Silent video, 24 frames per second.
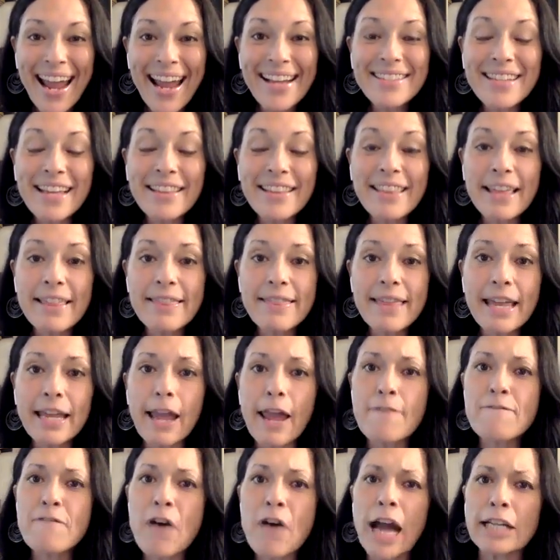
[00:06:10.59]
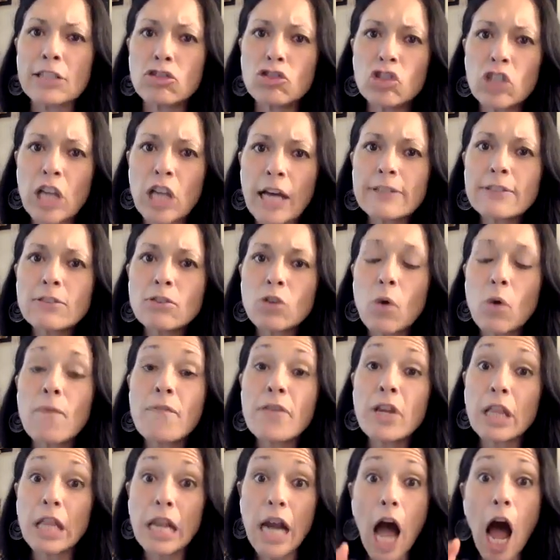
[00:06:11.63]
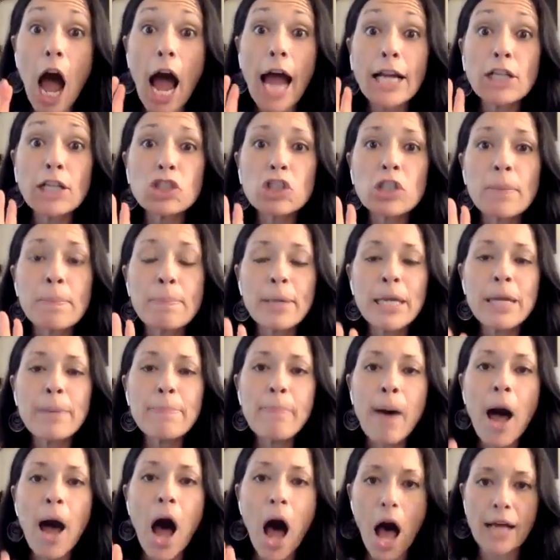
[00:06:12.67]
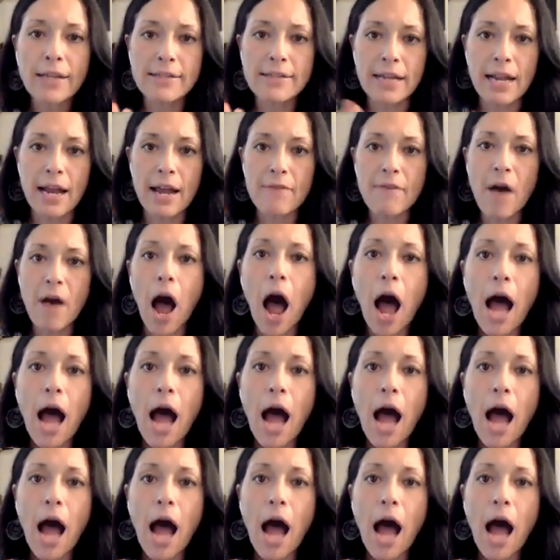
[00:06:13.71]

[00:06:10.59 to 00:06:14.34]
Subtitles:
is that they think, if I just don't feel it, I should be positive.